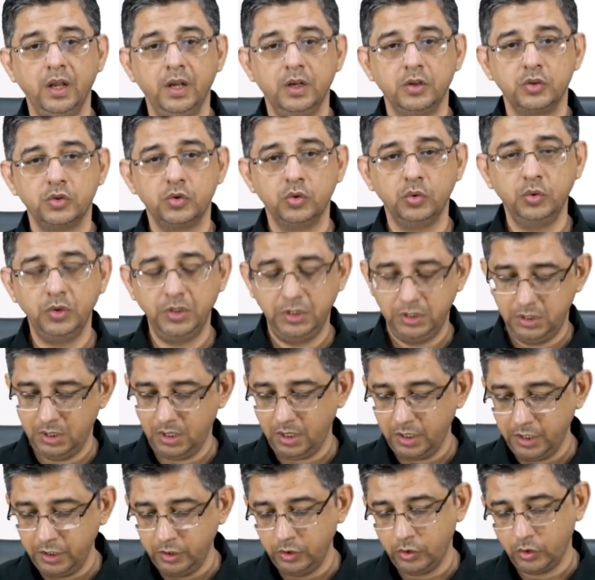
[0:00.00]
So yeah,
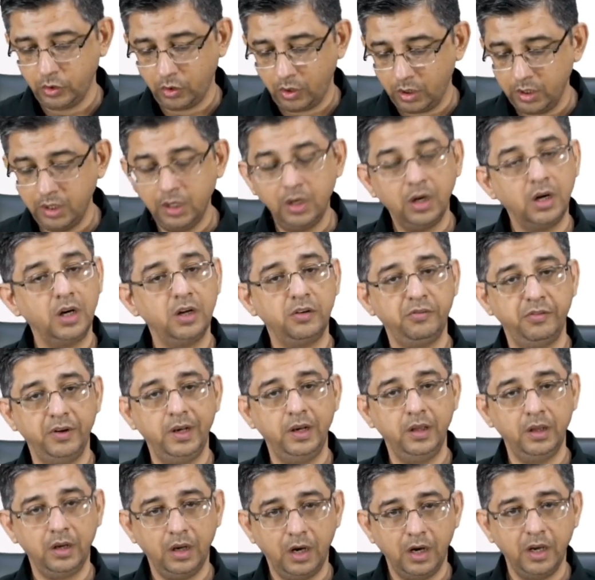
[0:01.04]
in chronic heart
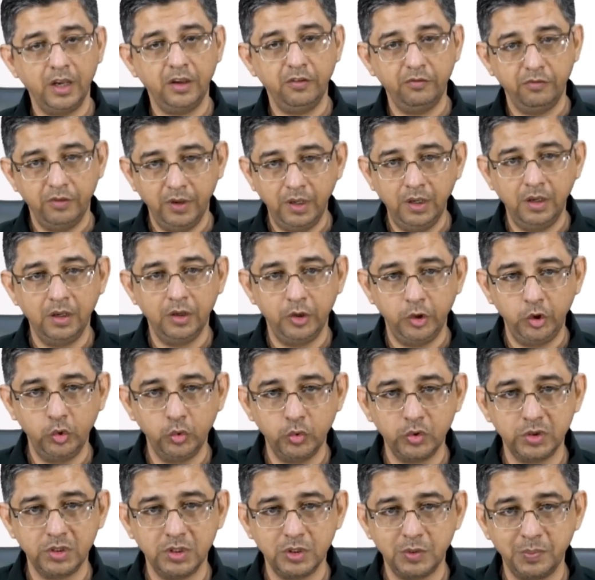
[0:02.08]
failure, I will
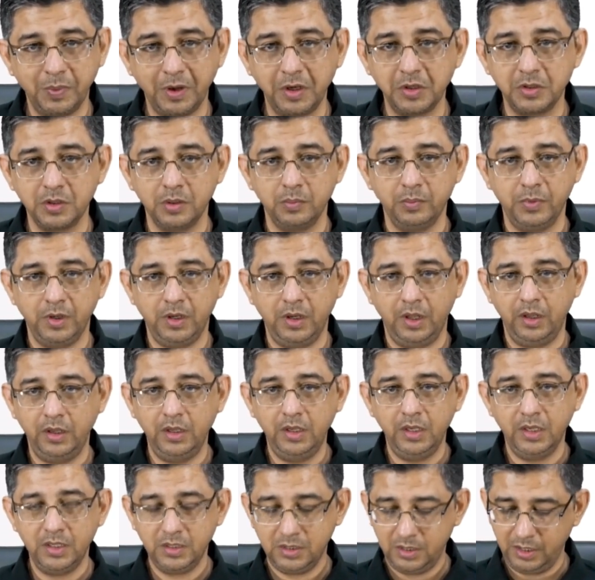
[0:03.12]
use this patient, but he
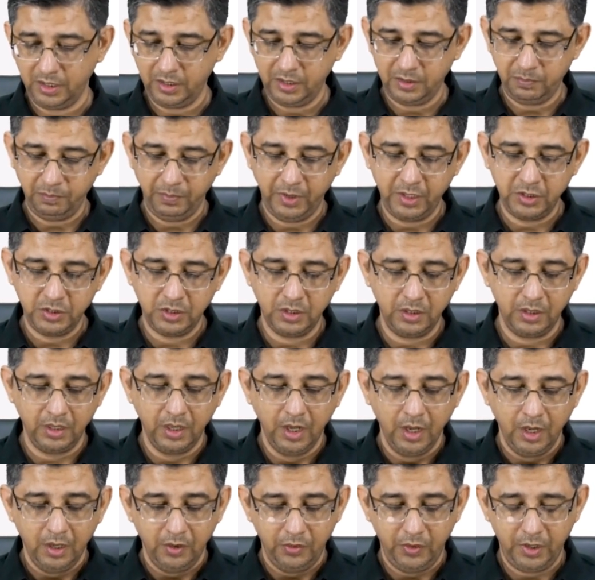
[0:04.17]
has here mentioned
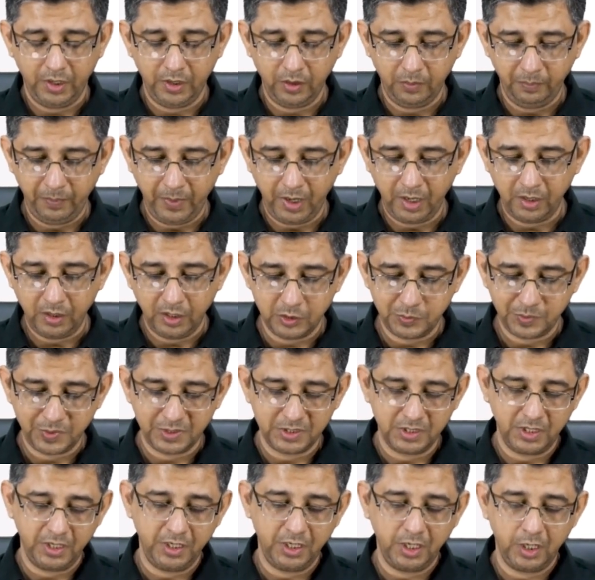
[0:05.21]
that a man has
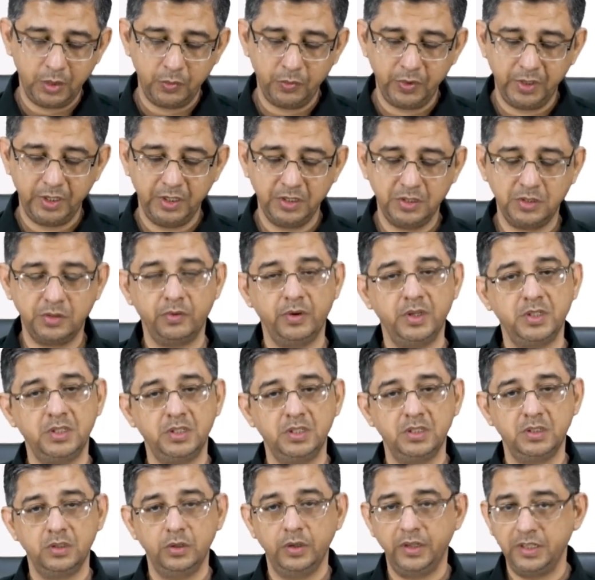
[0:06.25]
presented with distress.
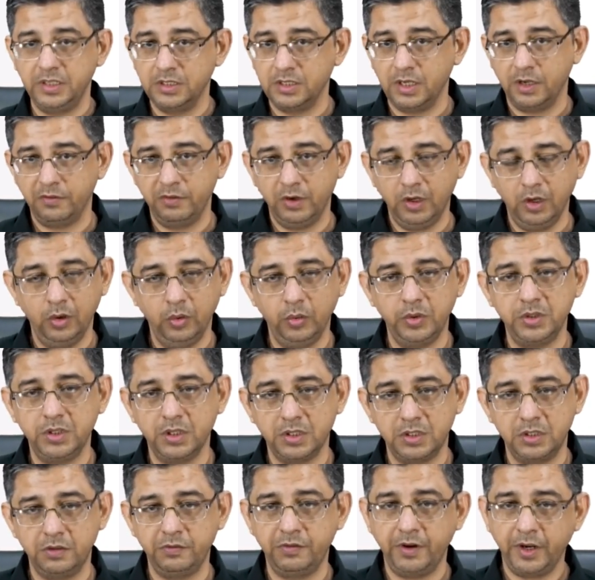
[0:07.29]
He's having a low
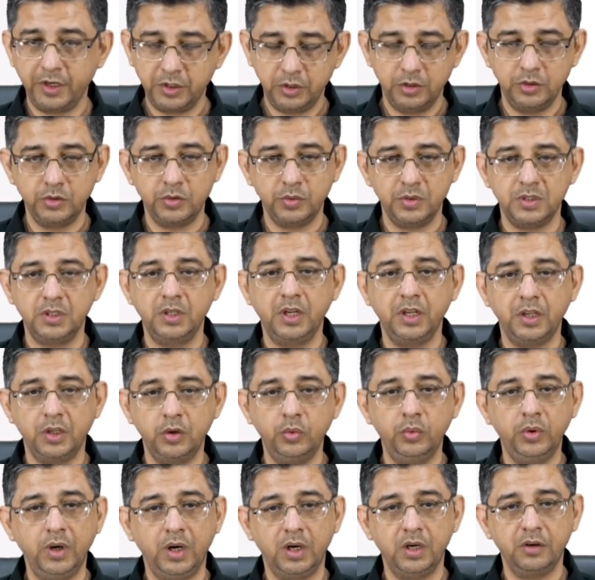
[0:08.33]
ejection fraction, so he's an
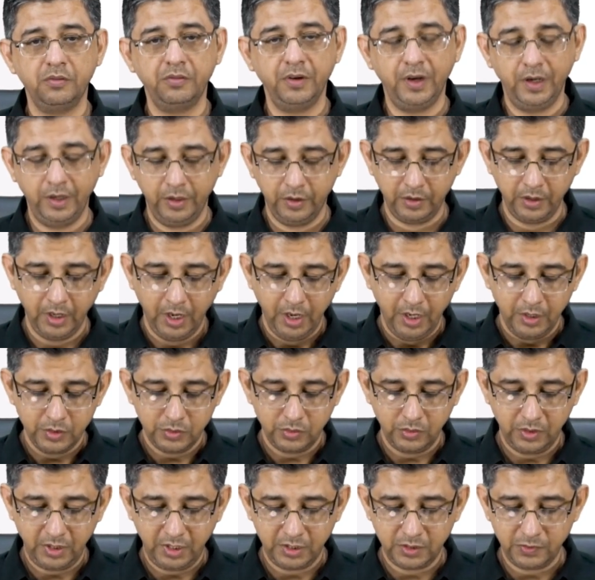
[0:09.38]
acute heart failure.
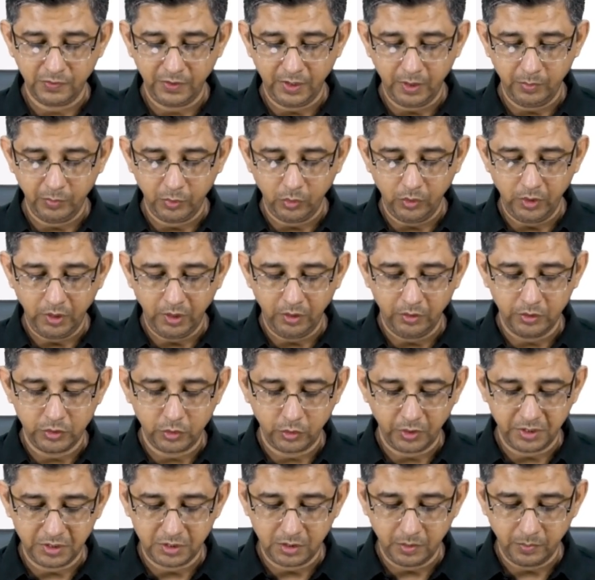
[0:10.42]
So that's why I'm ruling out
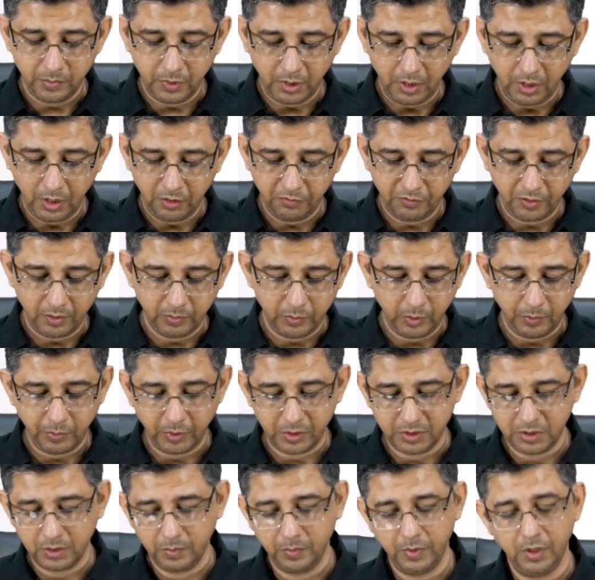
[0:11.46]
choice number A from the
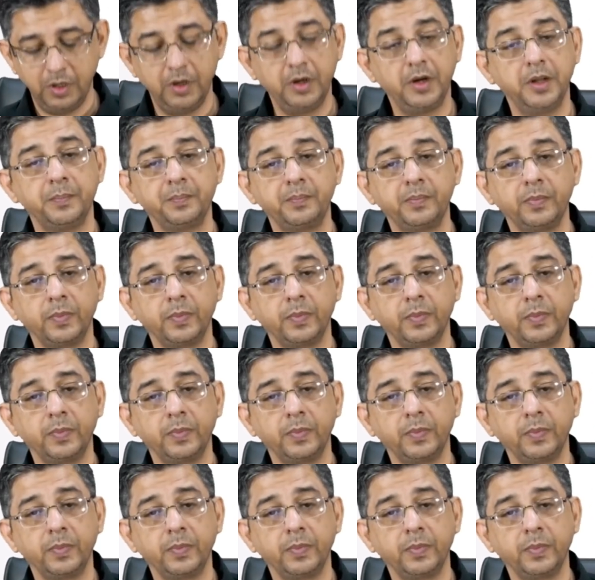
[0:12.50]
possibility.